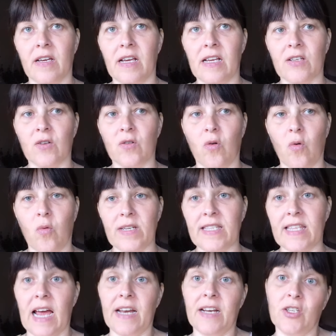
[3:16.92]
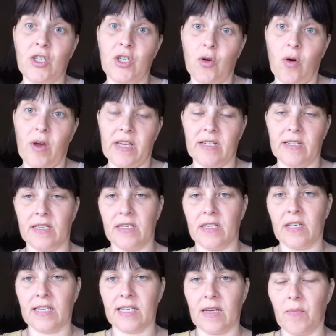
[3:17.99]
It's not always that joyous,
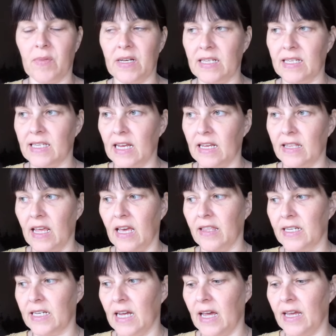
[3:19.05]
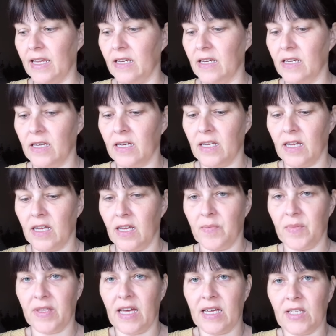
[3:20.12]
as somebody said the other day.
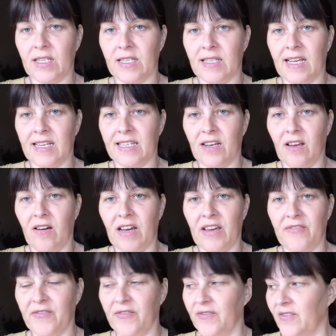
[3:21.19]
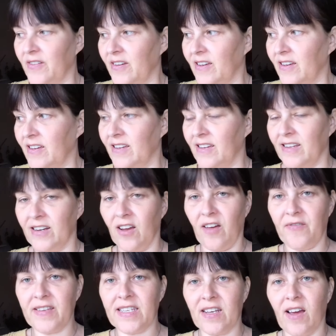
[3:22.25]
But that's life.
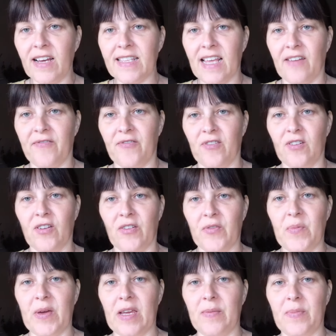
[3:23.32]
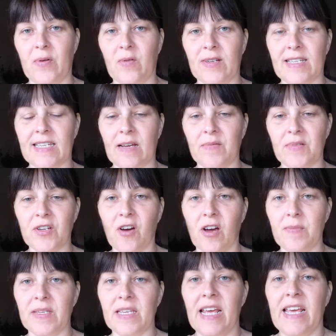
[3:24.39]
Life is like that for a lot of people, and
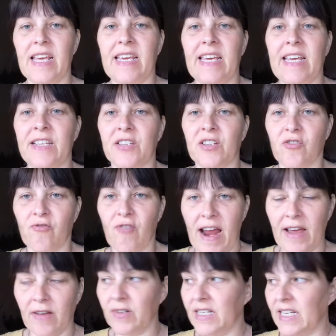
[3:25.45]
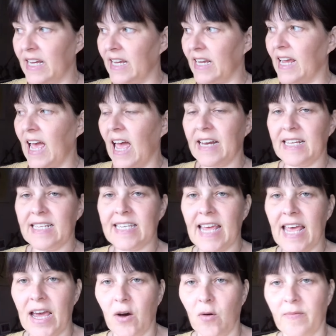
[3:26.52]
sometimes it's grounding and it's
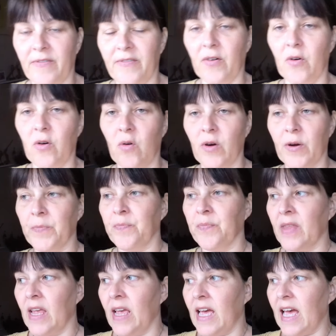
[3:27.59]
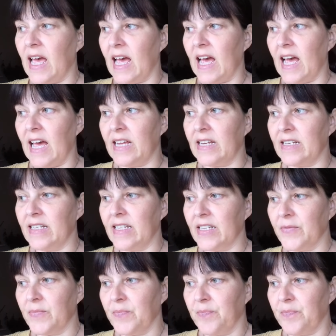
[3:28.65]
helpful and